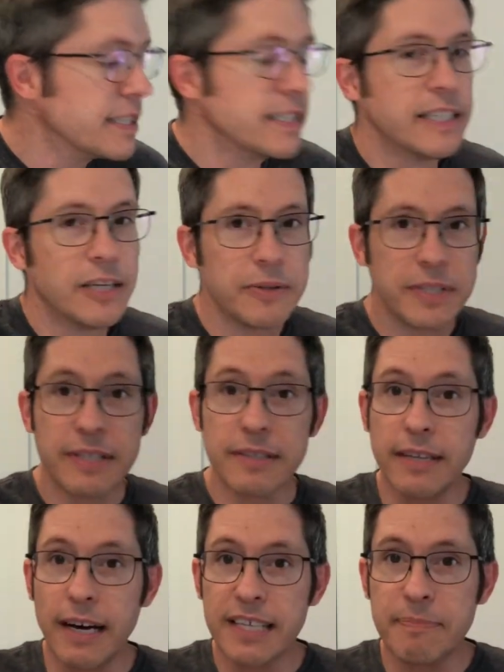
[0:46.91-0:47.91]
This is
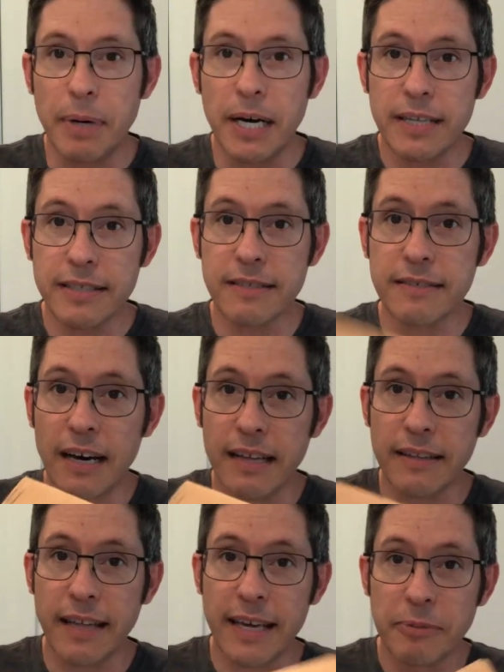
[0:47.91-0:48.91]
a nice box. It's
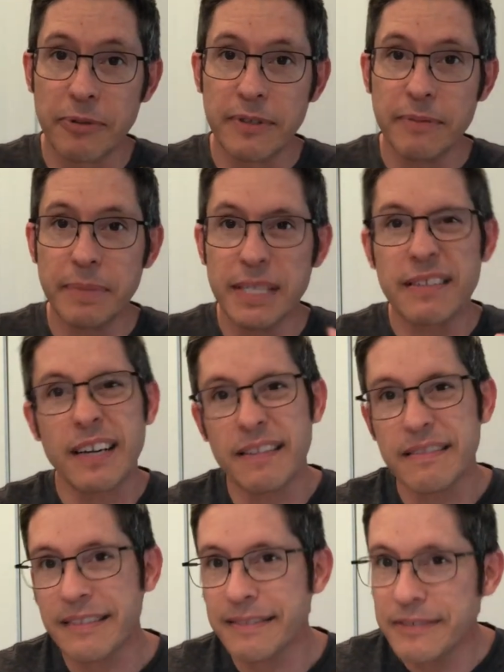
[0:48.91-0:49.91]
not labeled, but it's
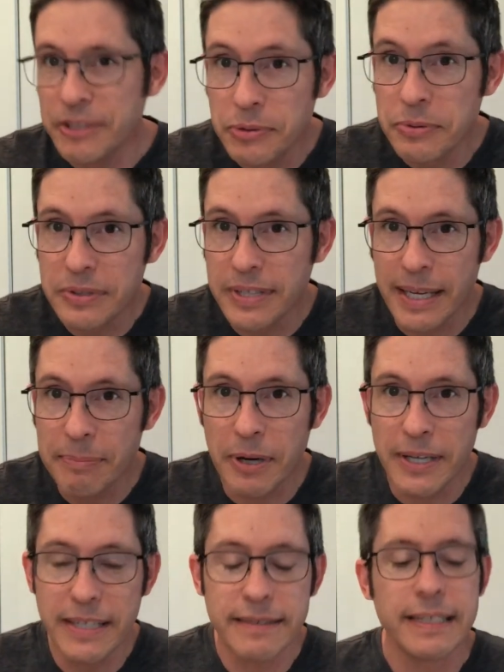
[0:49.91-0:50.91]
got used tape
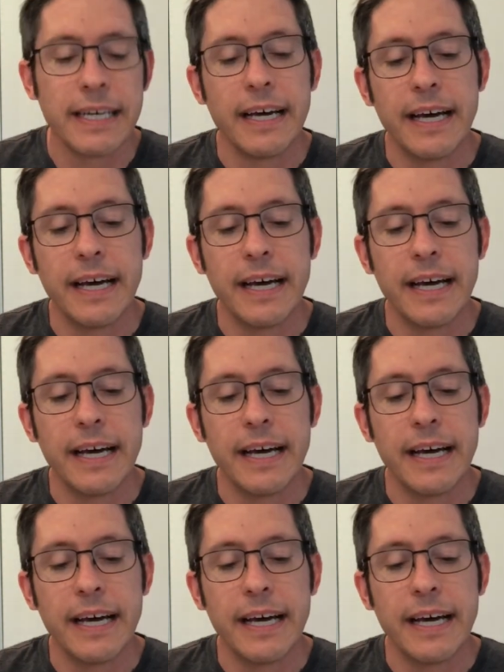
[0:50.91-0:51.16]
on it.